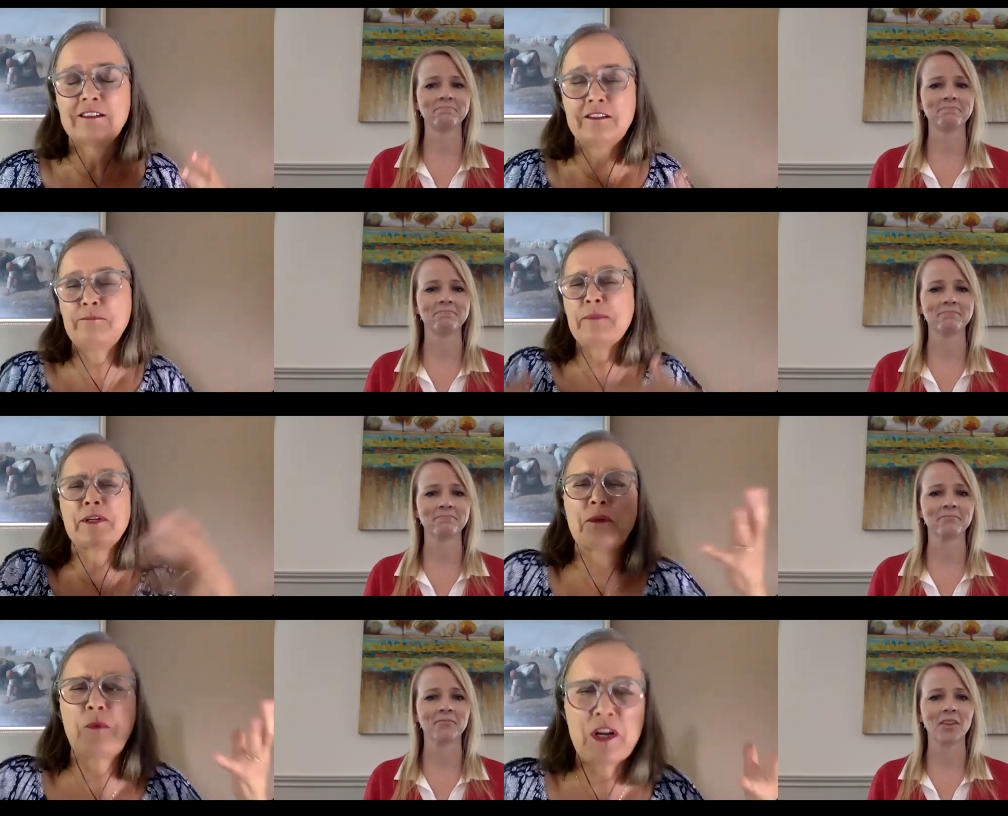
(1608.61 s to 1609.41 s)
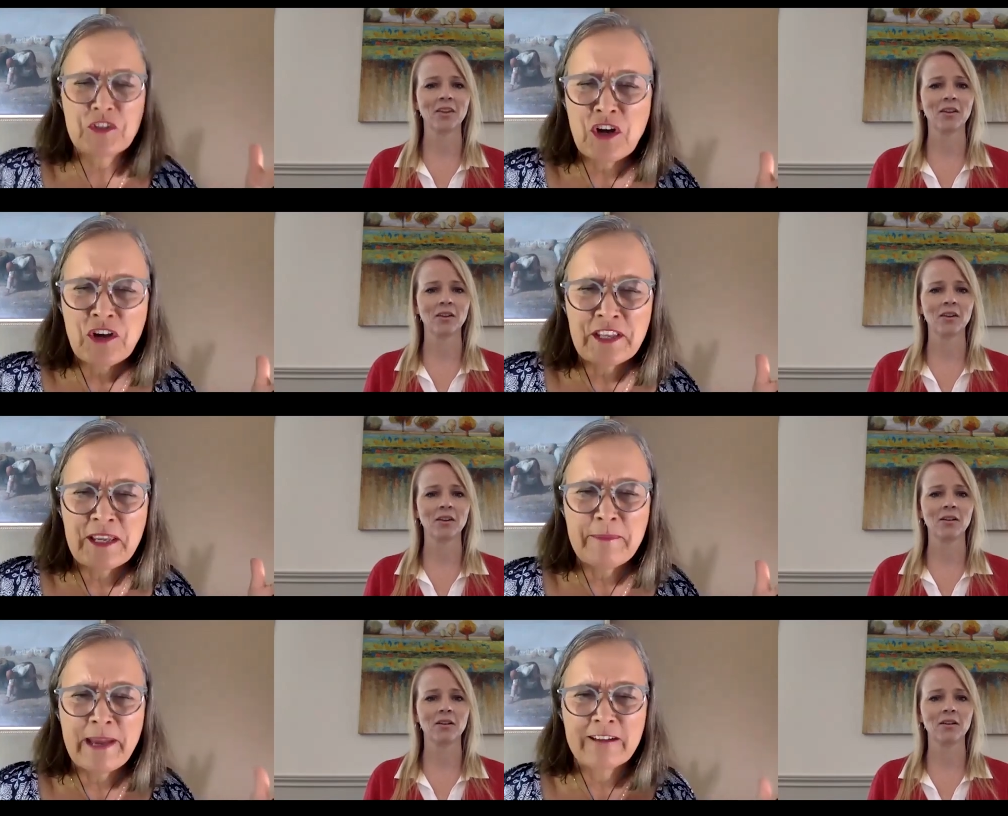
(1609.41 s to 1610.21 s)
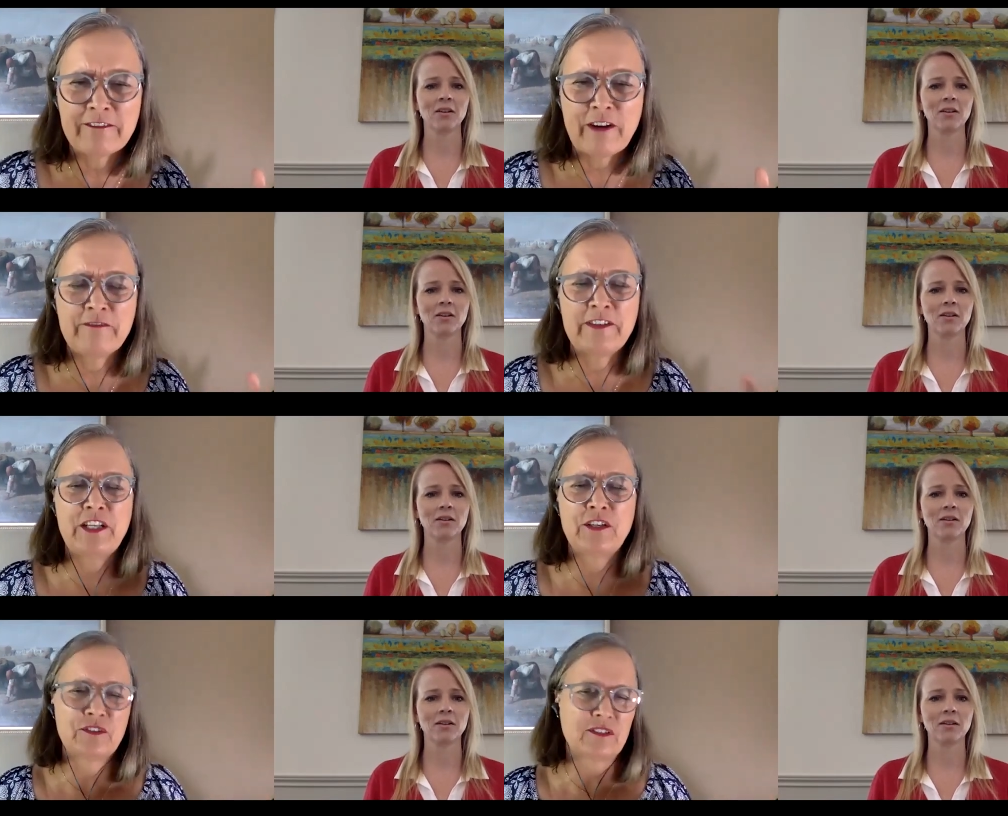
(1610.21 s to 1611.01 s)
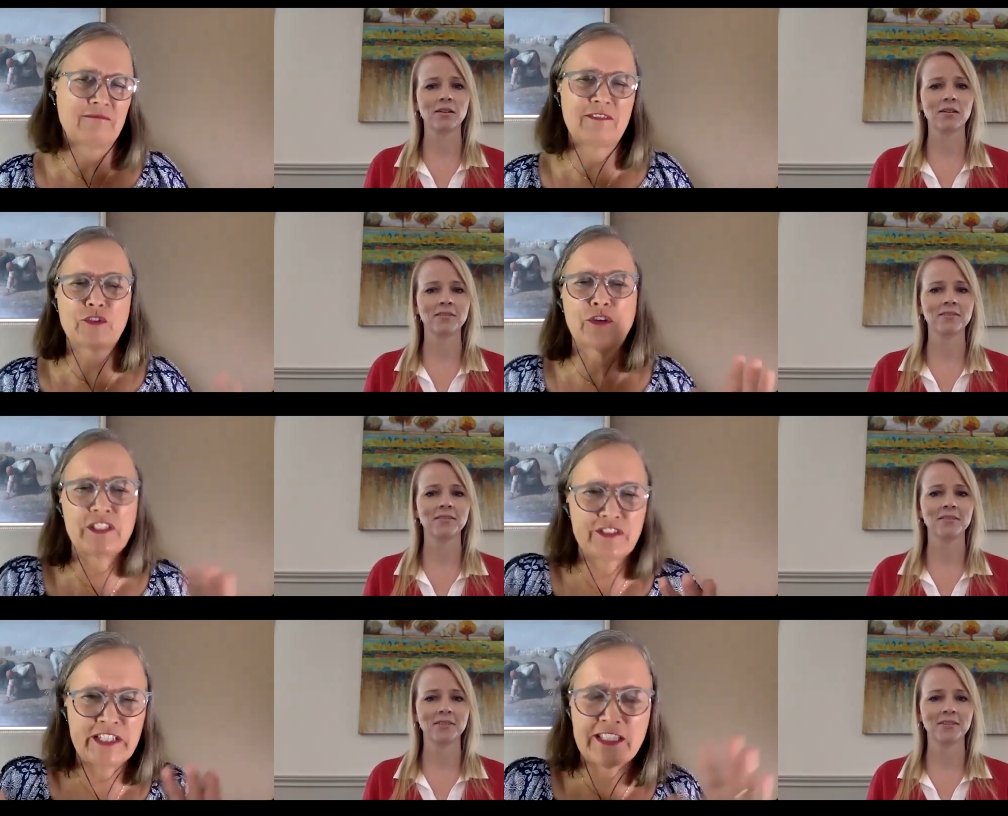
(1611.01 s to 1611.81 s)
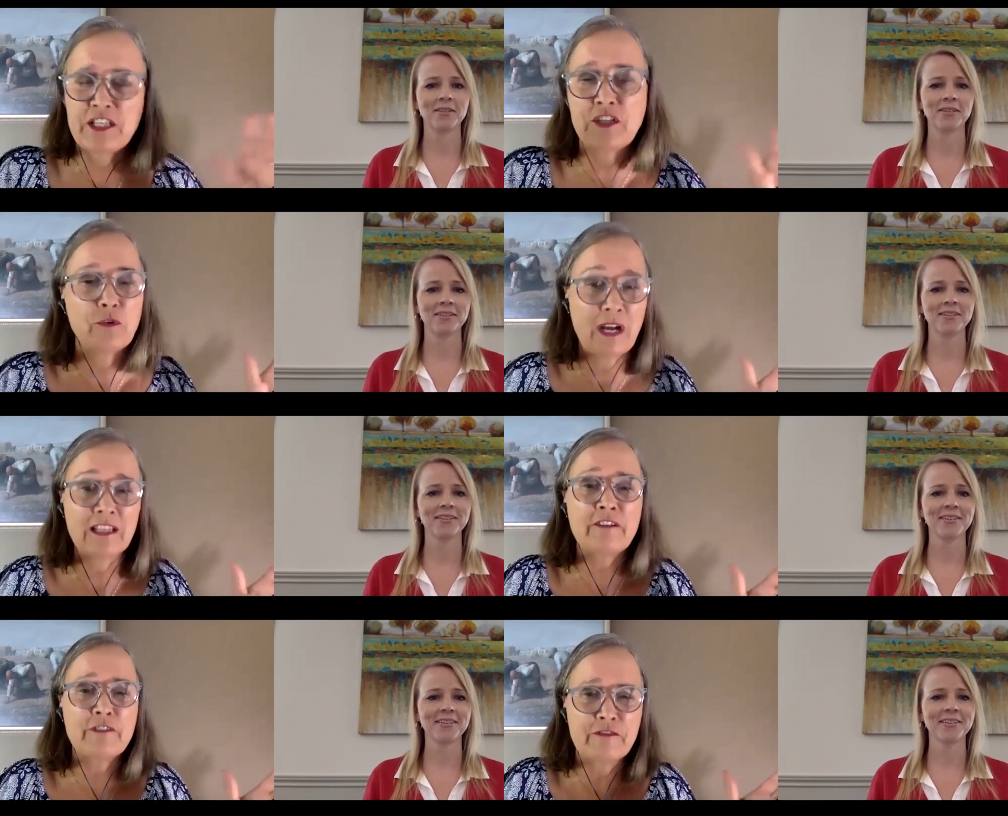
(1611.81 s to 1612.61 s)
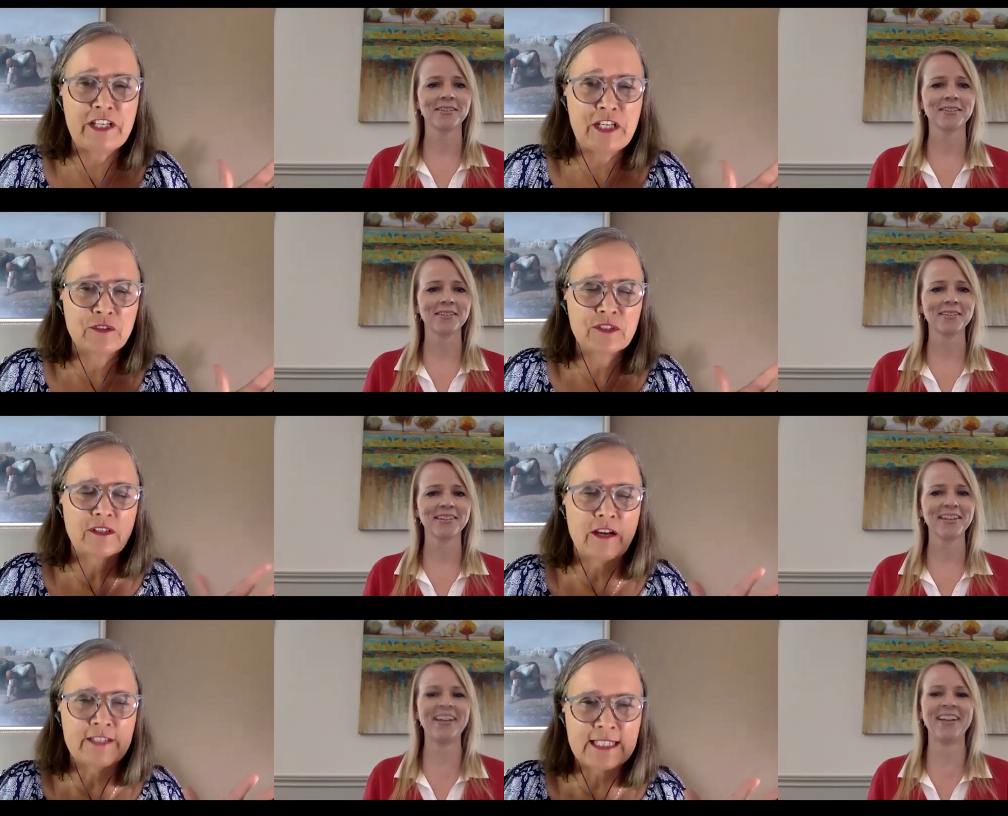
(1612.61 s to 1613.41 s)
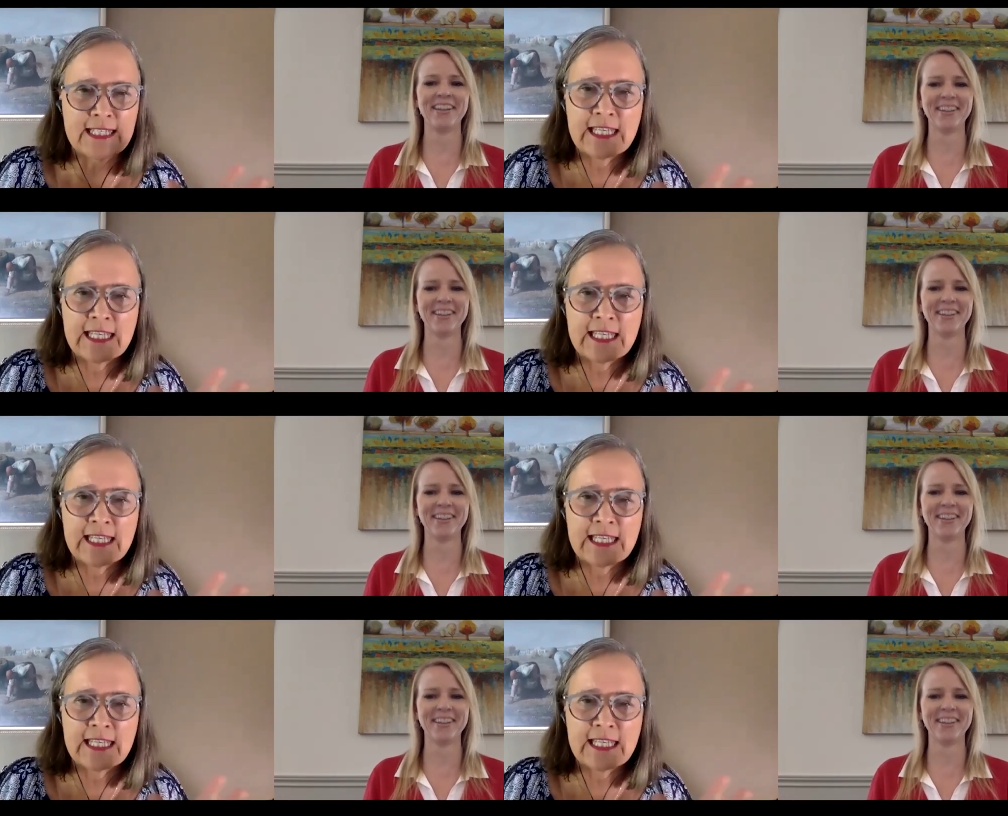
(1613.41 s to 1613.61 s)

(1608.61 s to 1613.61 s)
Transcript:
Speaker 1: People can watch all the Impact Farm videos. Sorry, Tracy, you know, I love your videos, obviously,